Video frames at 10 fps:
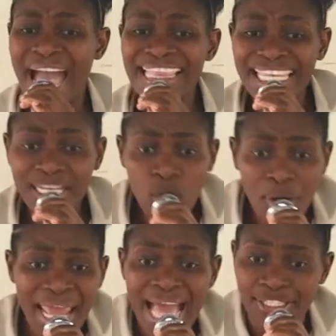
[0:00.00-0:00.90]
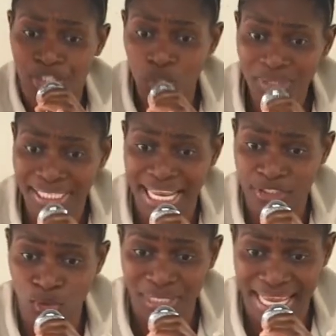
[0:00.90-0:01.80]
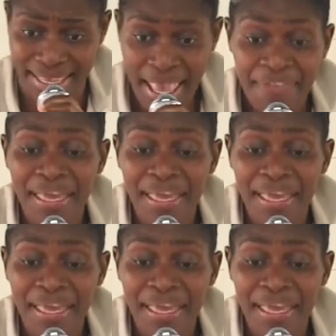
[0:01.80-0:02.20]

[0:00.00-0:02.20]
And the Lord has chosen us today